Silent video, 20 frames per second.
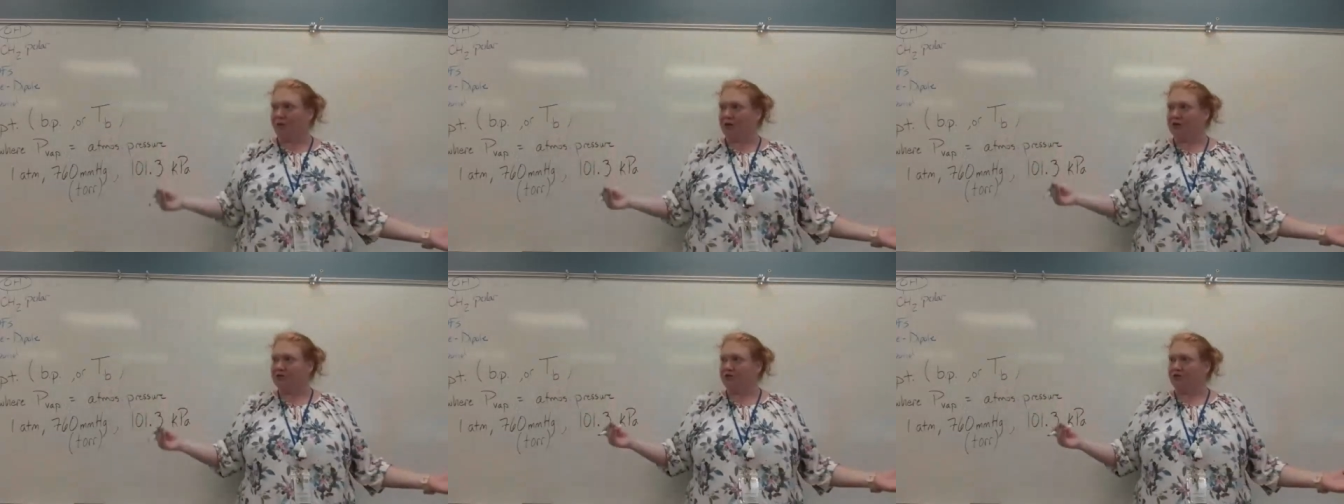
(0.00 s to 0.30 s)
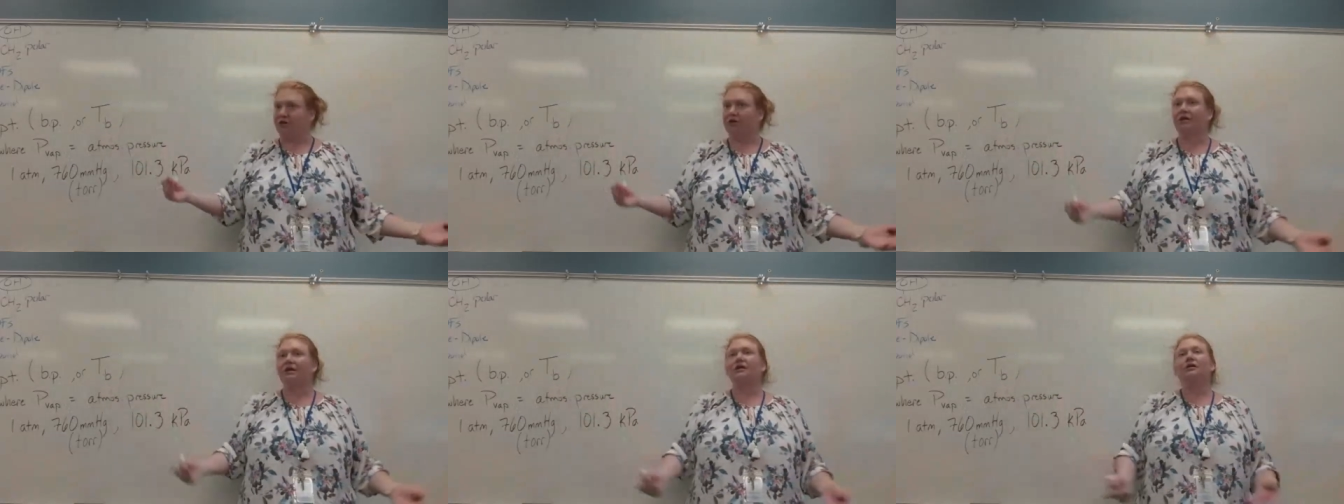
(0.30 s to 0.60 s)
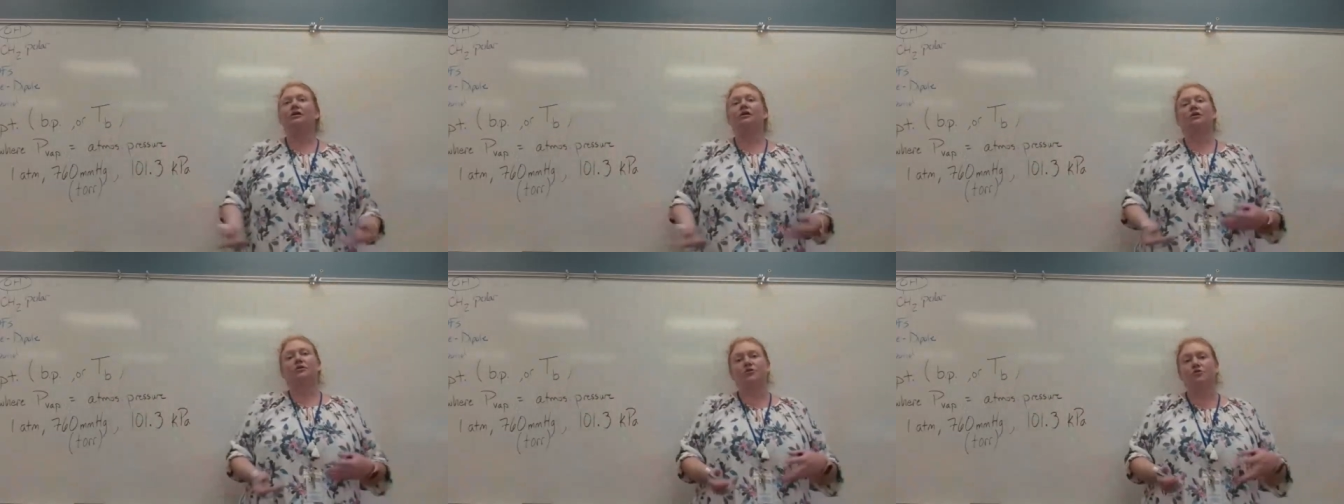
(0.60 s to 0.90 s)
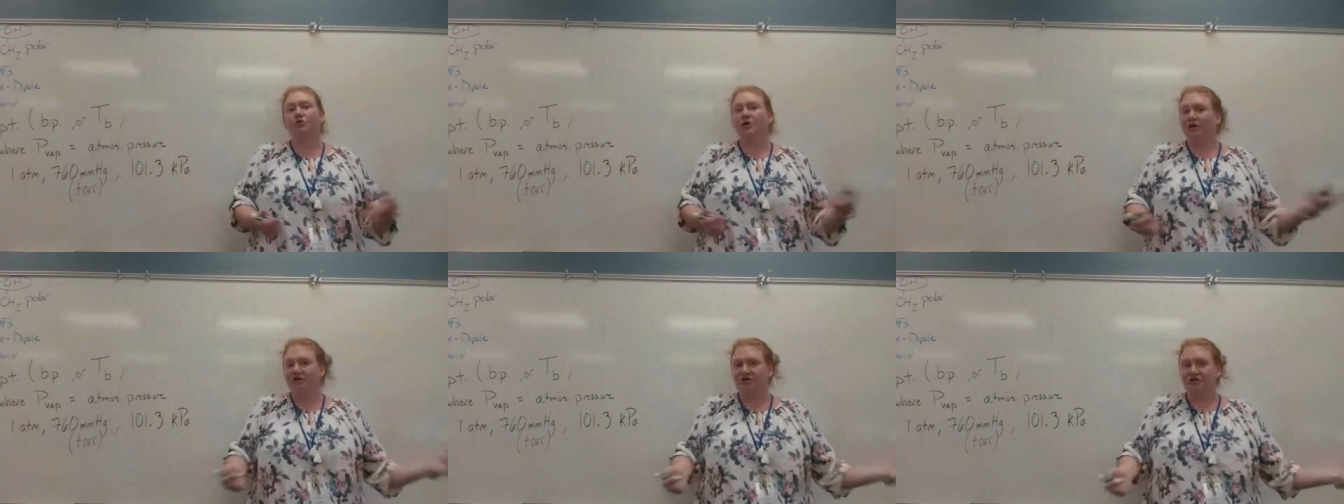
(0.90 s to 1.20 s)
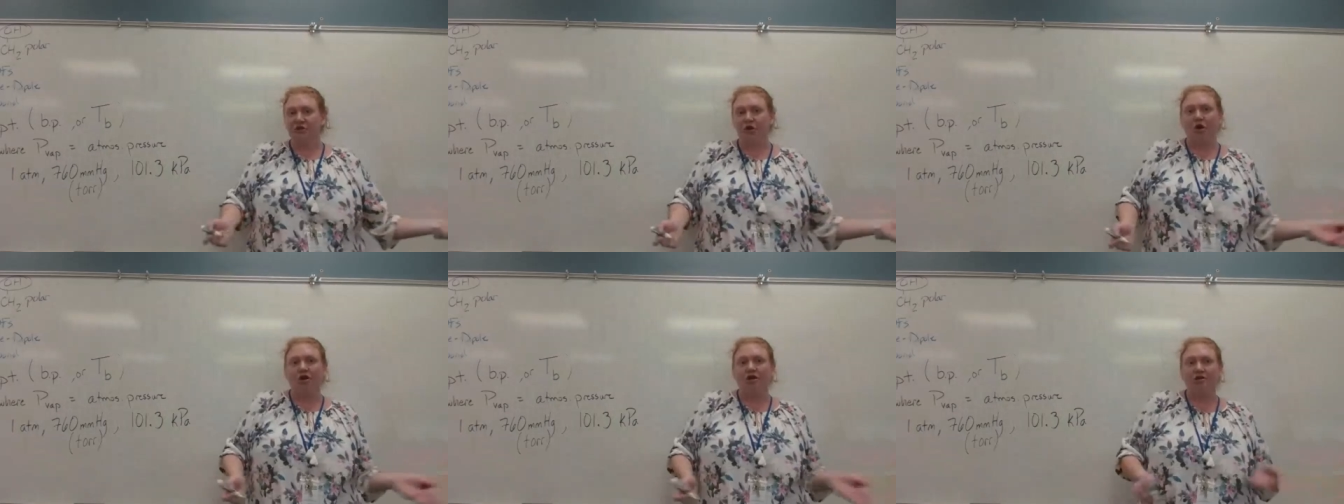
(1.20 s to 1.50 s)
atmospheric pressure.
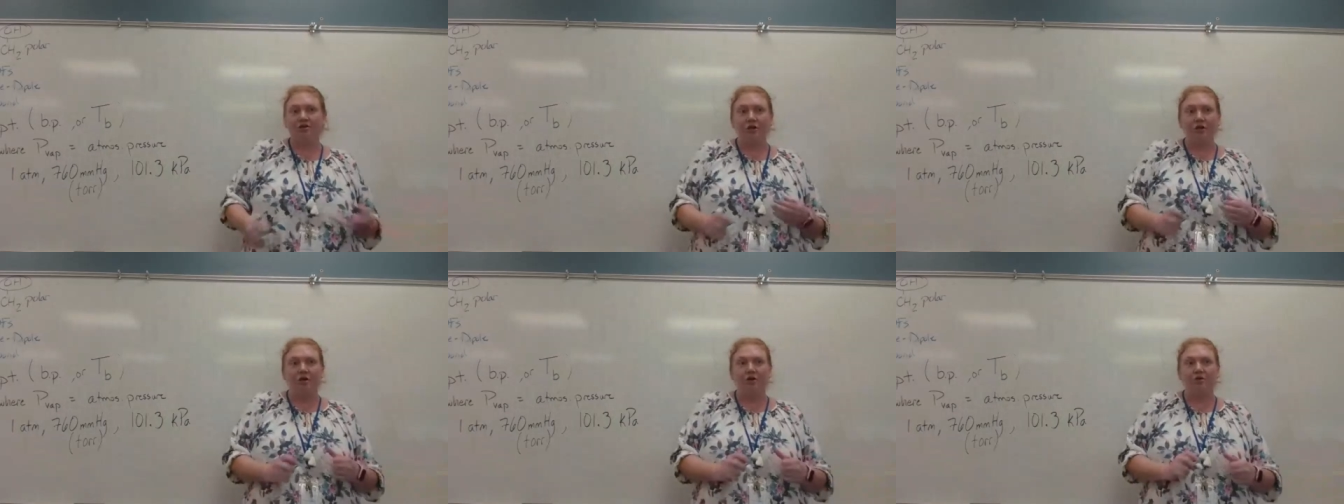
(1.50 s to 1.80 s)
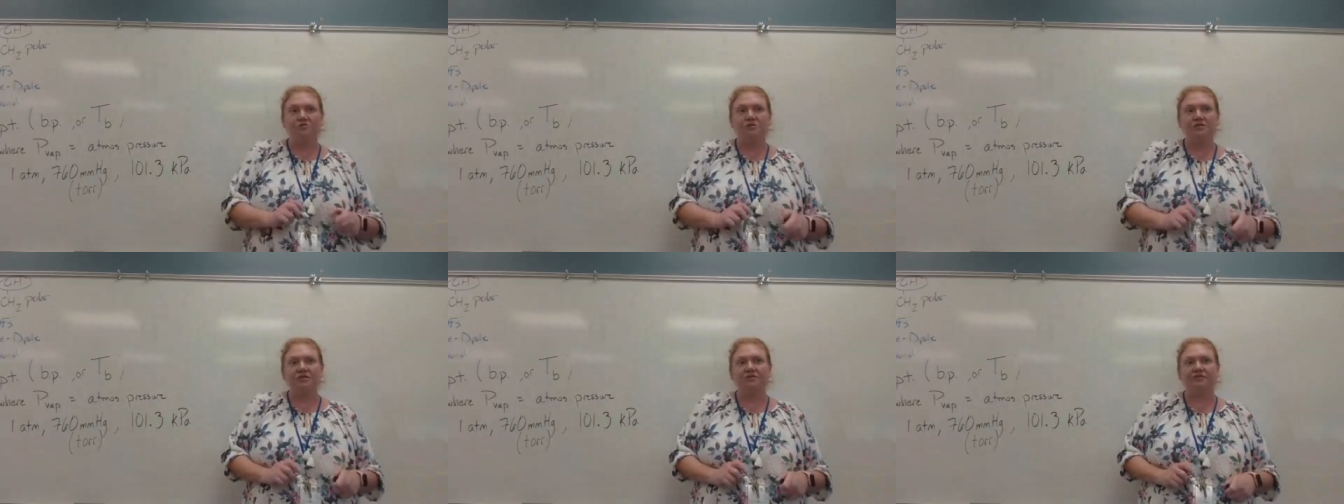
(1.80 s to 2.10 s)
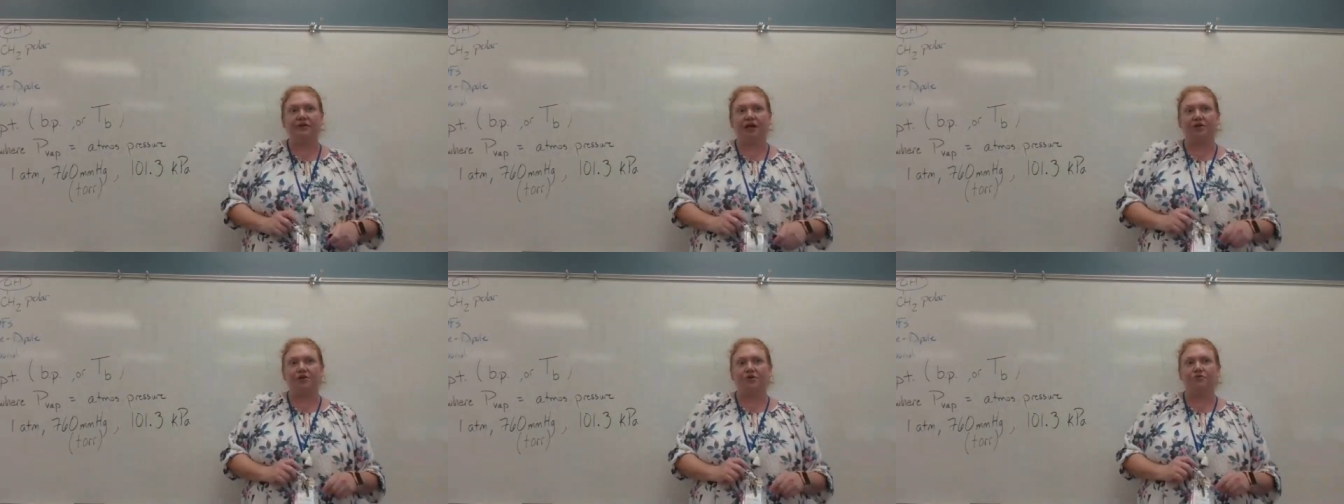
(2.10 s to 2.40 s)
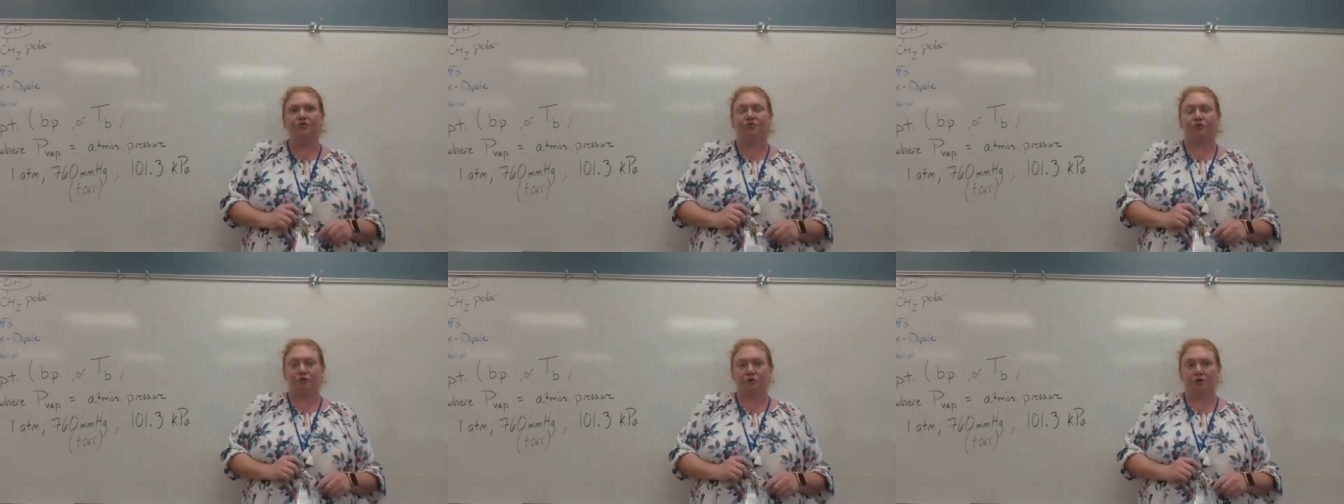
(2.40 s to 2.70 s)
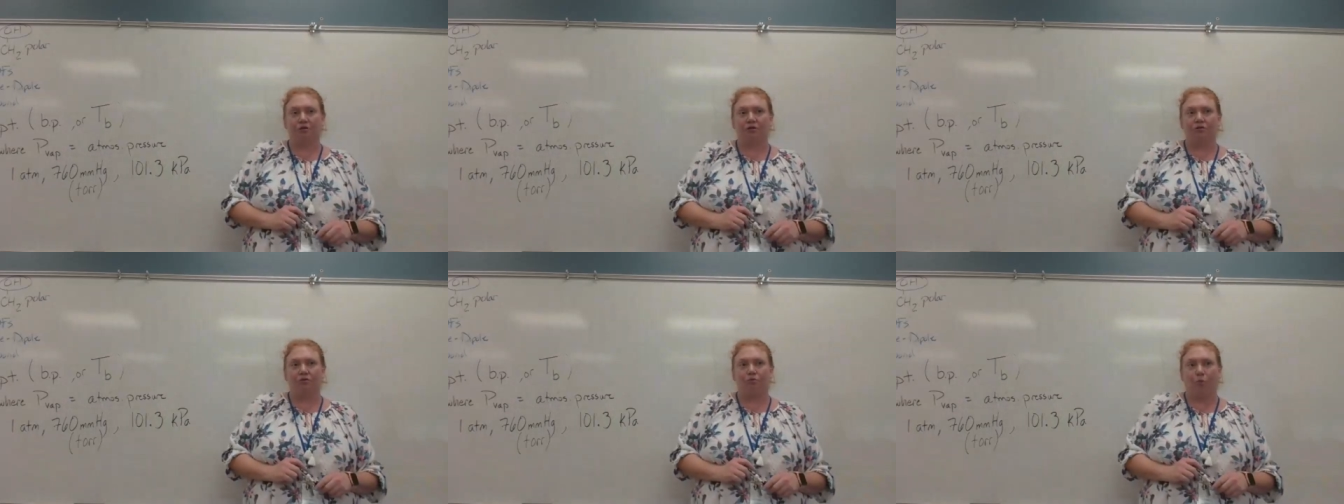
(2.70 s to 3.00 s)
You guys should already know this
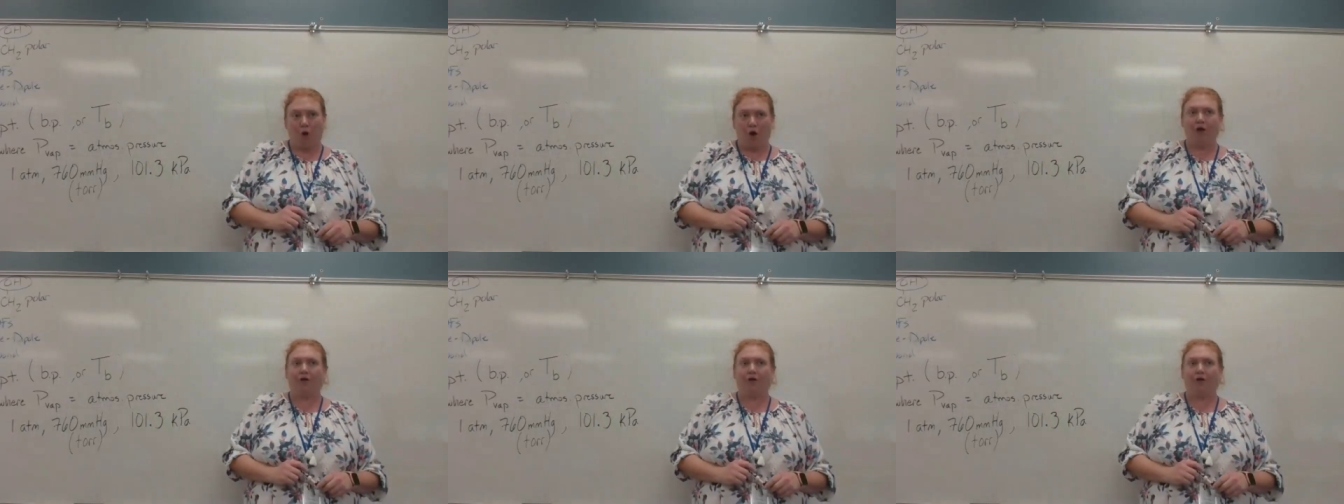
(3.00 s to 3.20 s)
value